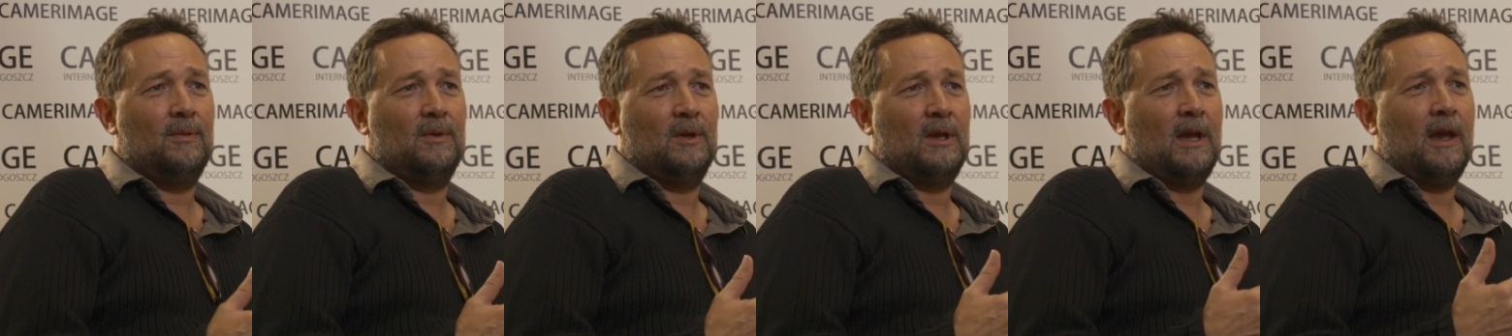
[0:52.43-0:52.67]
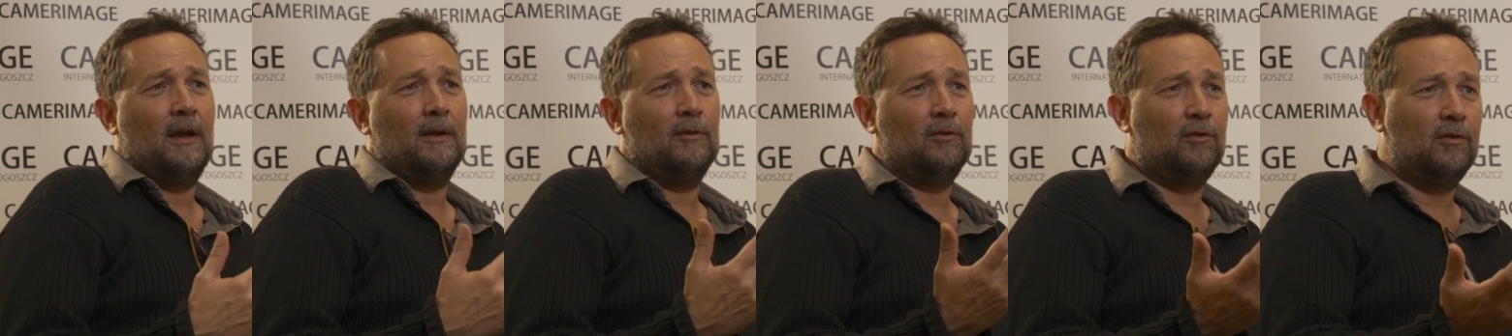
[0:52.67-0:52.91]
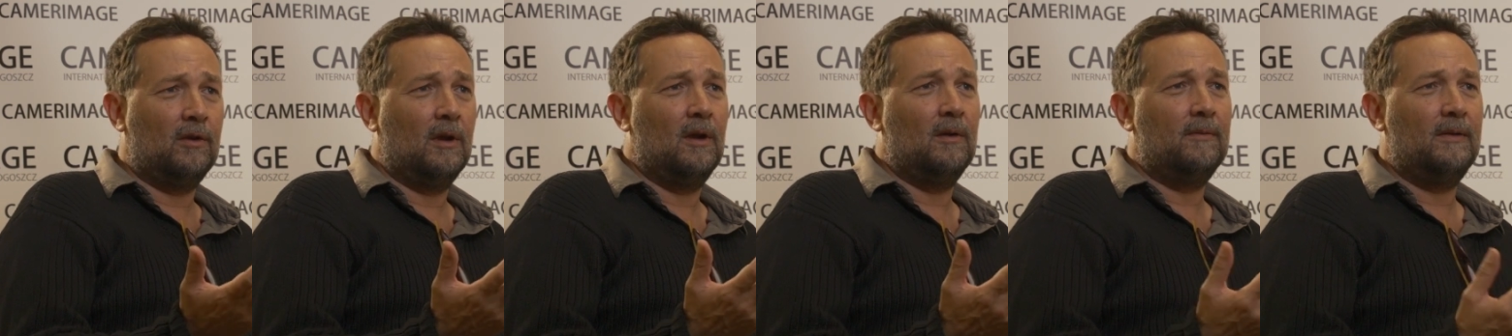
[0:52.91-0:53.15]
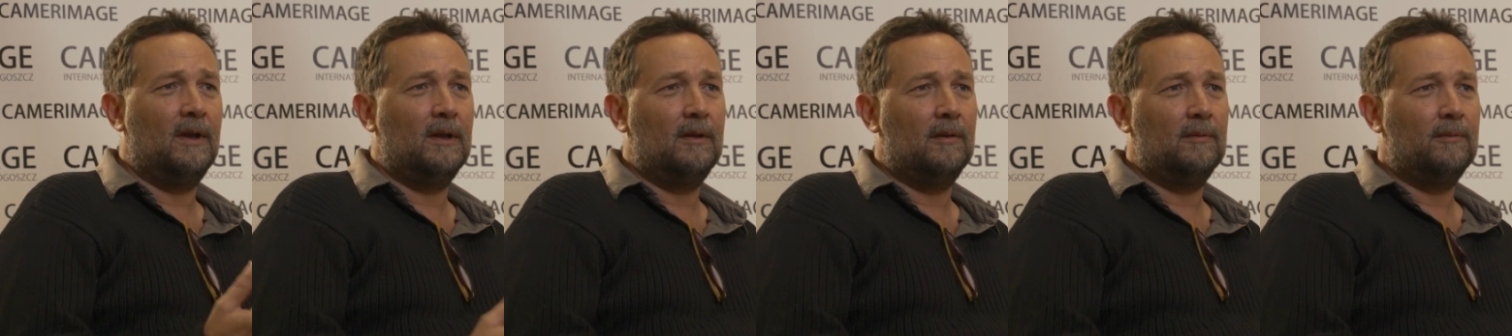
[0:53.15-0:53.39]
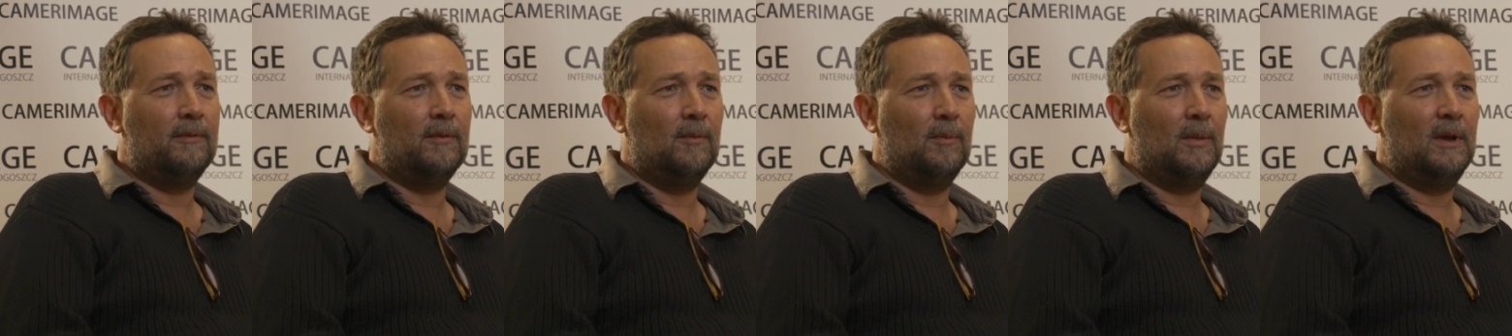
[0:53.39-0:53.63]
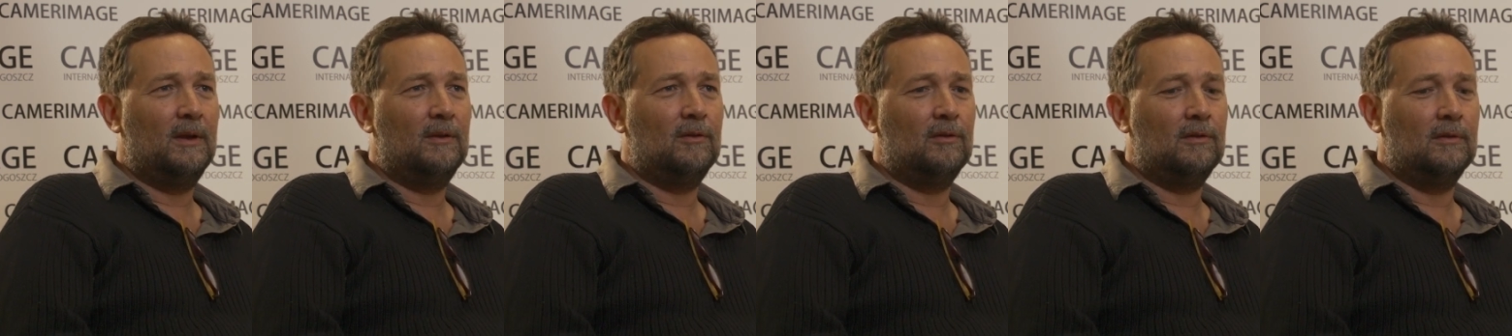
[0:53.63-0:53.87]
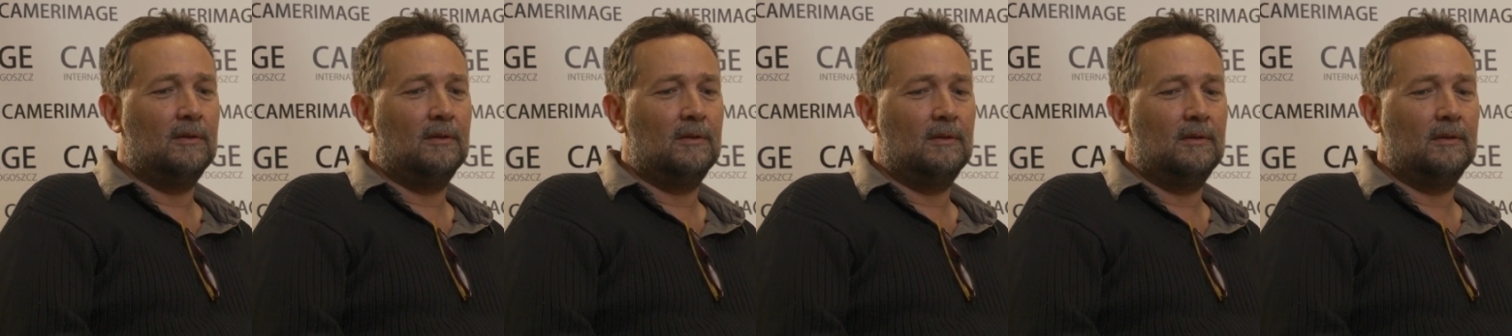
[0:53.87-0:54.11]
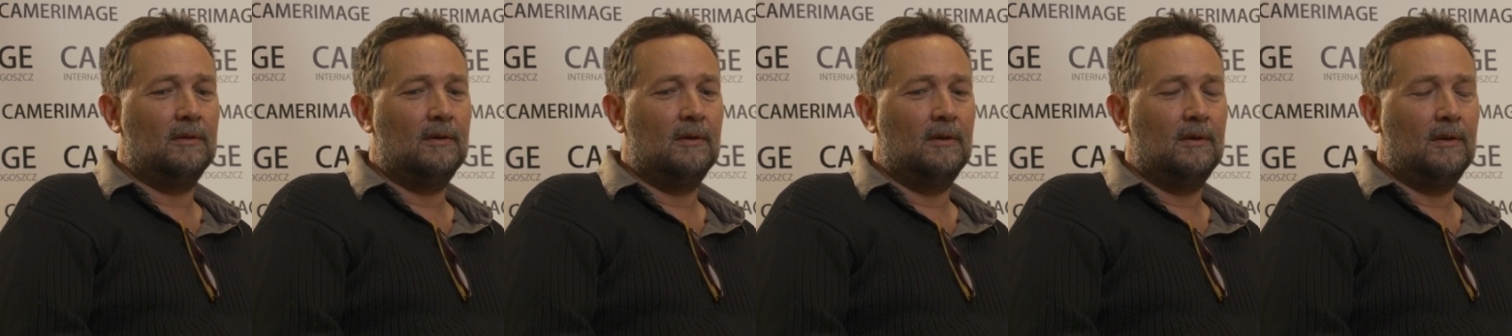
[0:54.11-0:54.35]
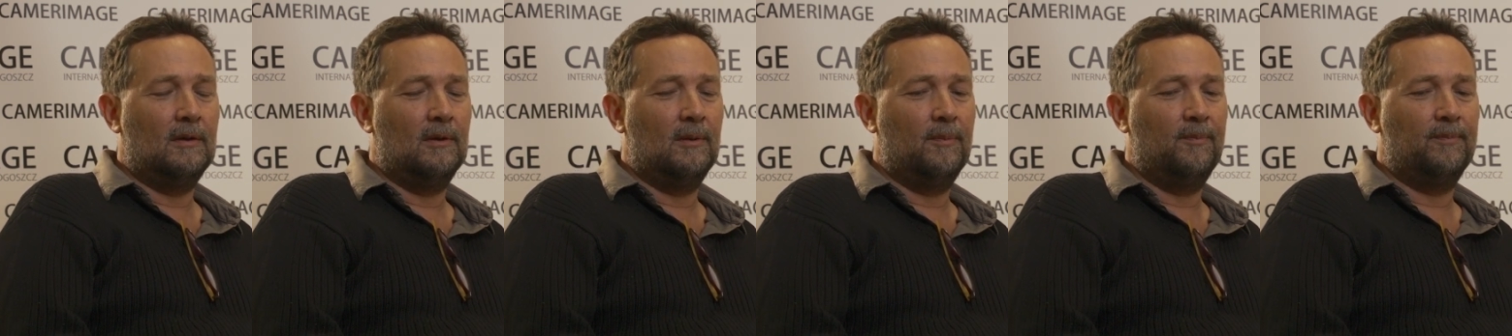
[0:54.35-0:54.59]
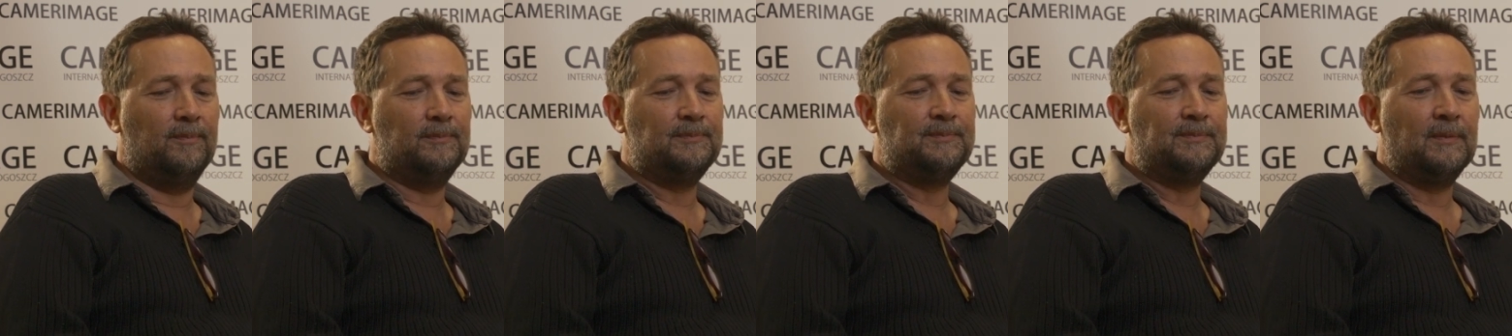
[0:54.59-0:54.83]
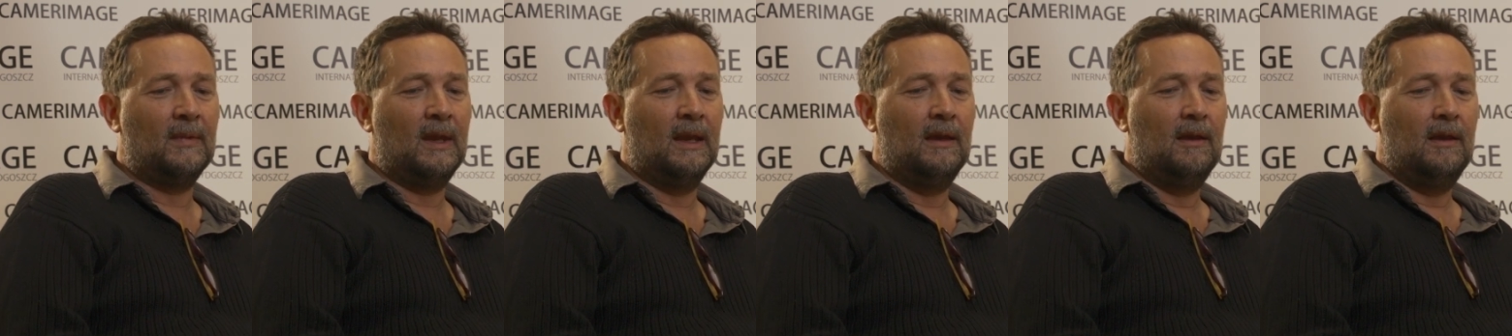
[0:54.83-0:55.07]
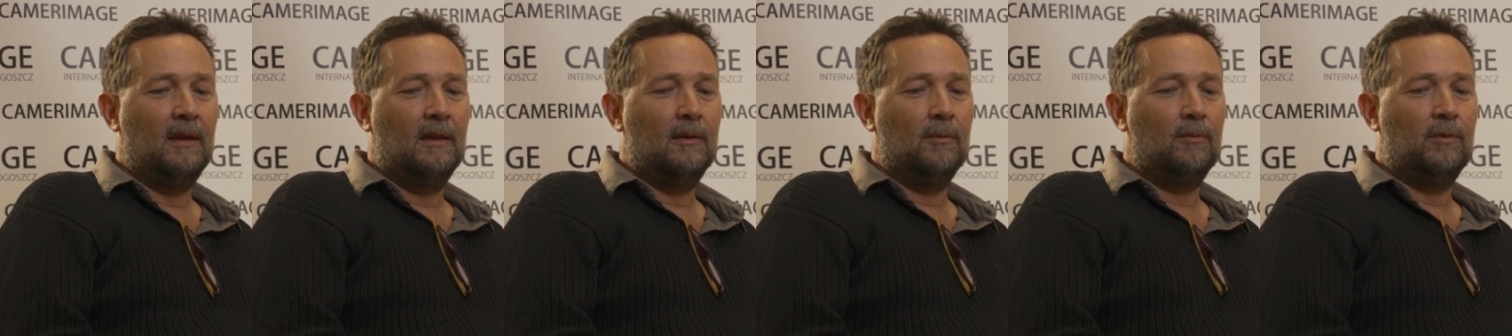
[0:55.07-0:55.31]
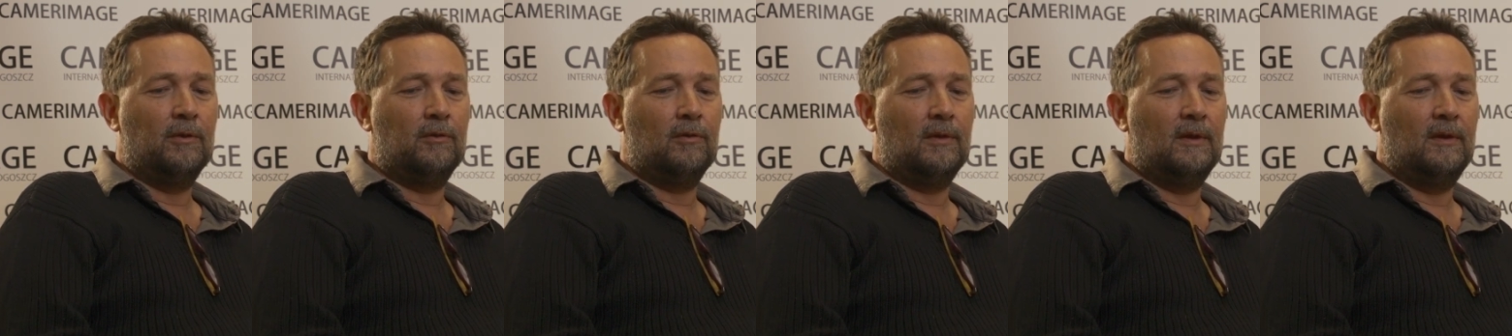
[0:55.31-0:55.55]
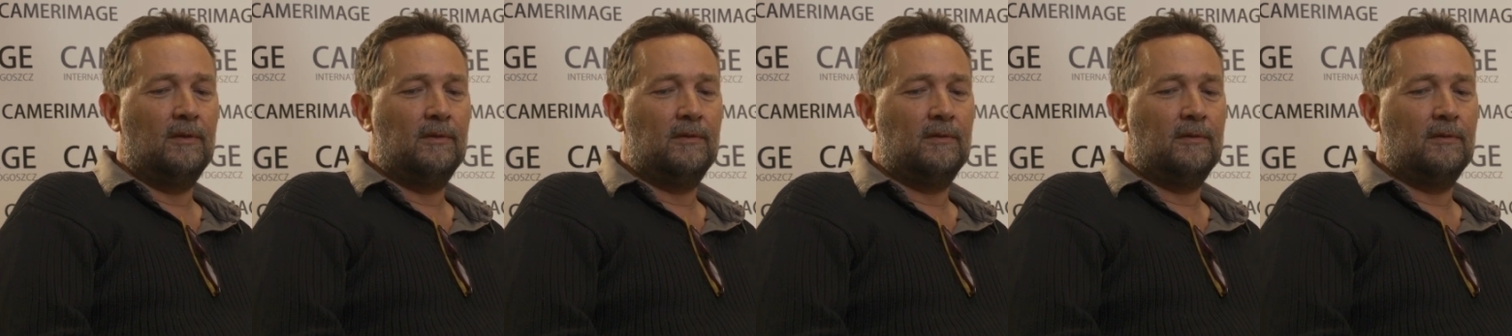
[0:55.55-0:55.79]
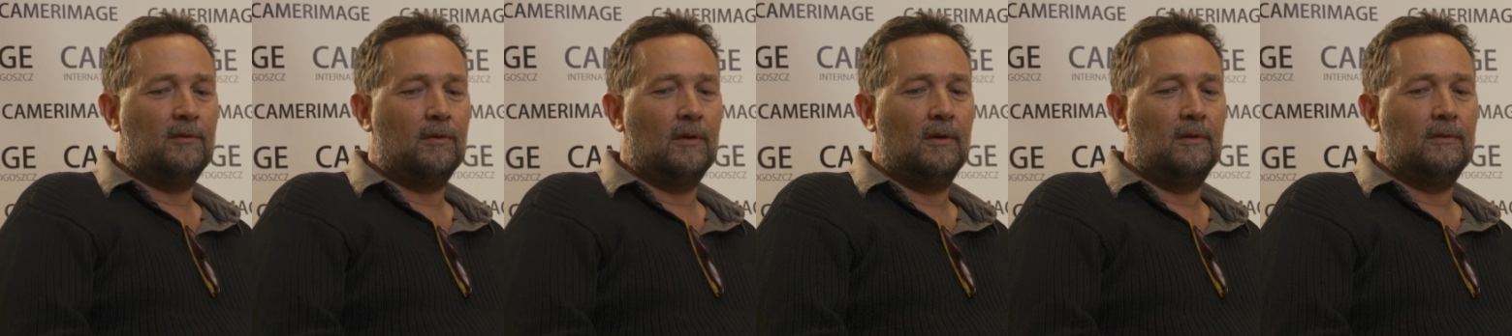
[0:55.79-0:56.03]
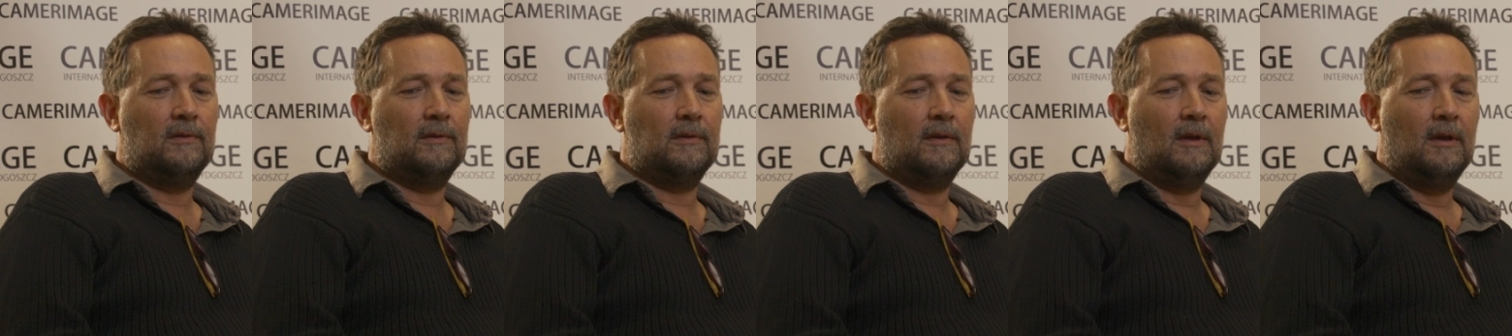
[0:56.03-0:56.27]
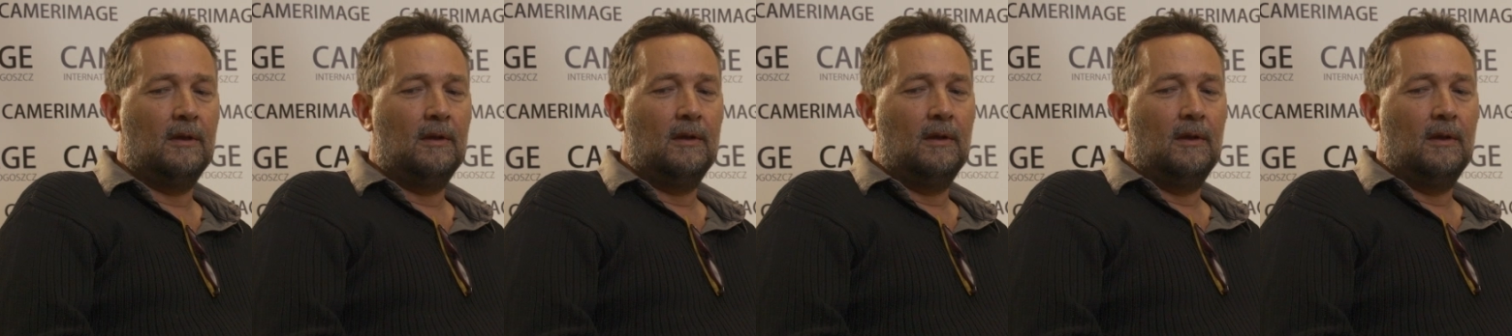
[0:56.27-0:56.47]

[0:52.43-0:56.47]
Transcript: can share that information, which is just